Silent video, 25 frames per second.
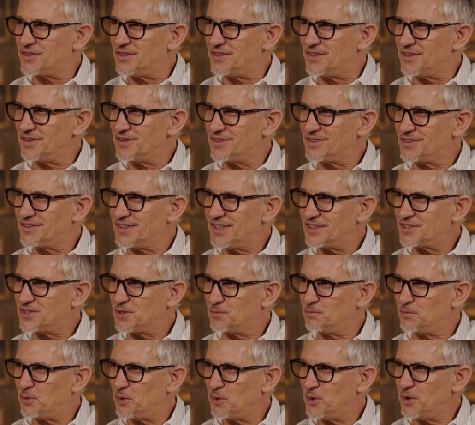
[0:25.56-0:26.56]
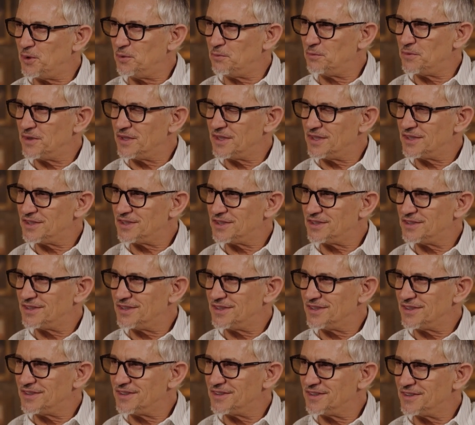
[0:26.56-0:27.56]
the disappointment
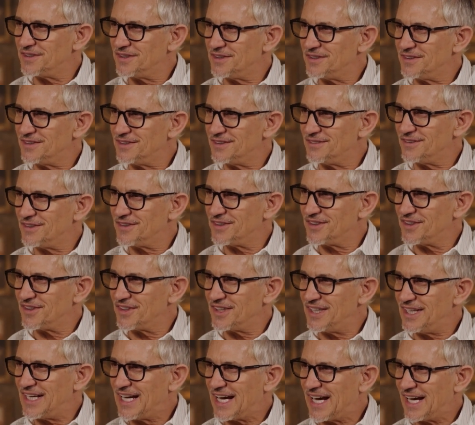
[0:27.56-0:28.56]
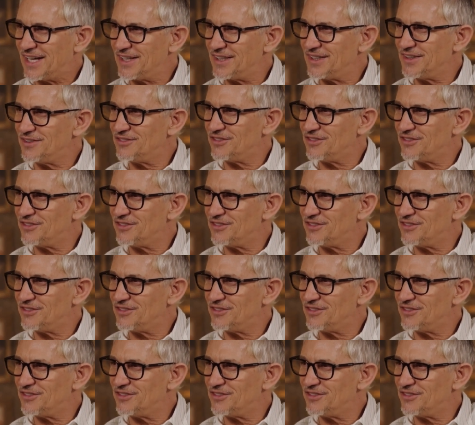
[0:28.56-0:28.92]
that he had at